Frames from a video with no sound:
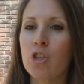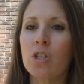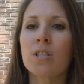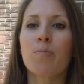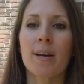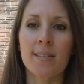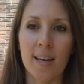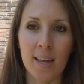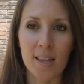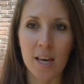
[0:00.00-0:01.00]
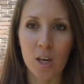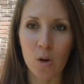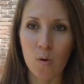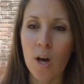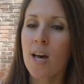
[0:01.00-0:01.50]
just by saying thank
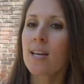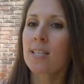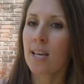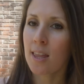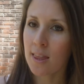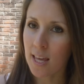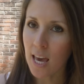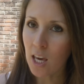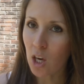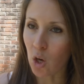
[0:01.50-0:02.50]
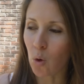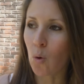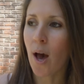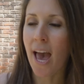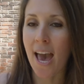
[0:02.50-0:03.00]
you. Say thank
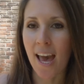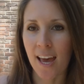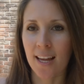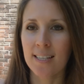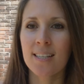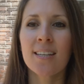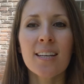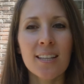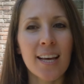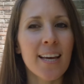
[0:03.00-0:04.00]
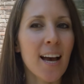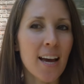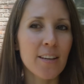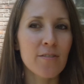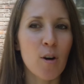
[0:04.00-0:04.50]
you, and like
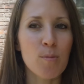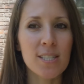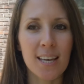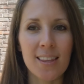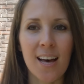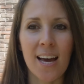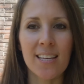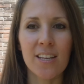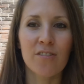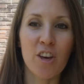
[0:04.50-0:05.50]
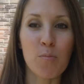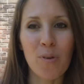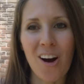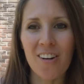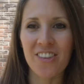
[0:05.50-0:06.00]
kind of almost like the idea of
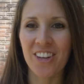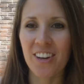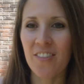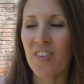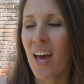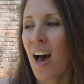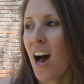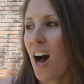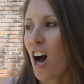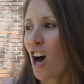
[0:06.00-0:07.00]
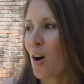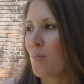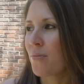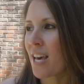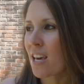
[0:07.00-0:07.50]
improv, you know,
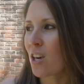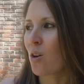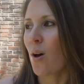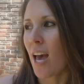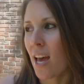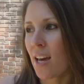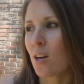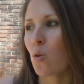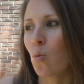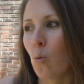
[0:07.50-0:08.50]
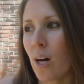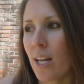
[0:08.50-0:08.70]
thank you, and